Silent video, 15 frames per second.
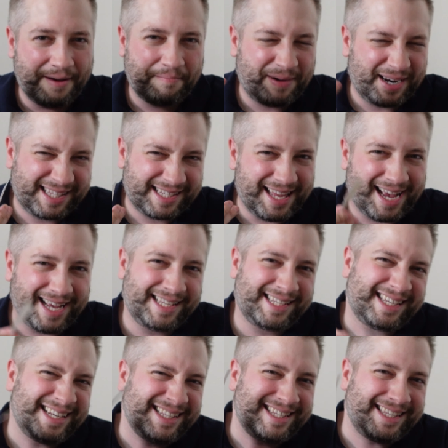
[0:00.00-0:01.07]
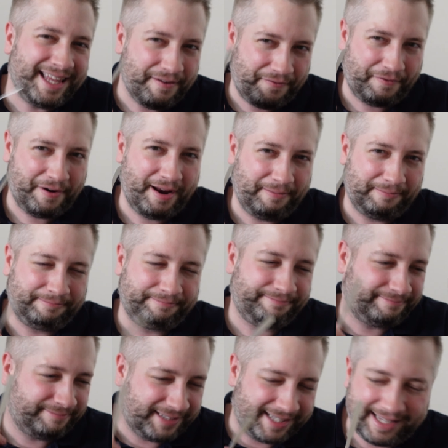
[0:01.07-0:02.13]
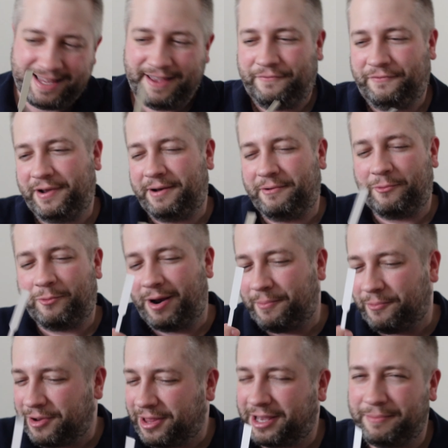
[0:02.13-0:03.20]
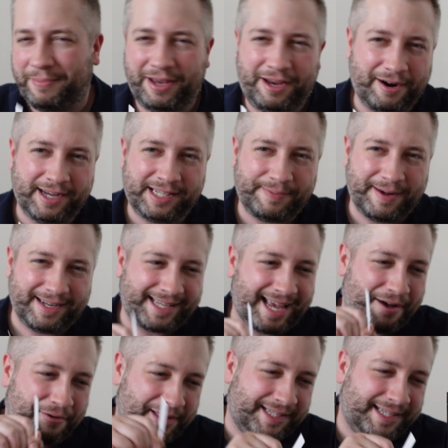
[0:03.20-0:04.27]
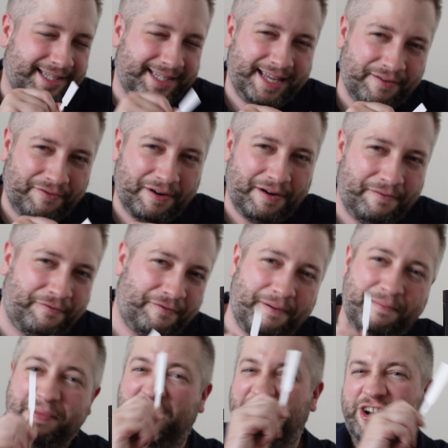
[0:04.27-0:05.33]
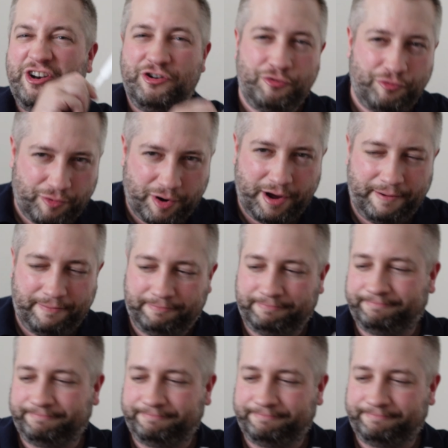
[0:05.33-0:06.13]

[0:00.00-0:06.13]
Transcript: But it's nice and it's different. It's different. What I'm really going to be curious about is how this is different from the new one.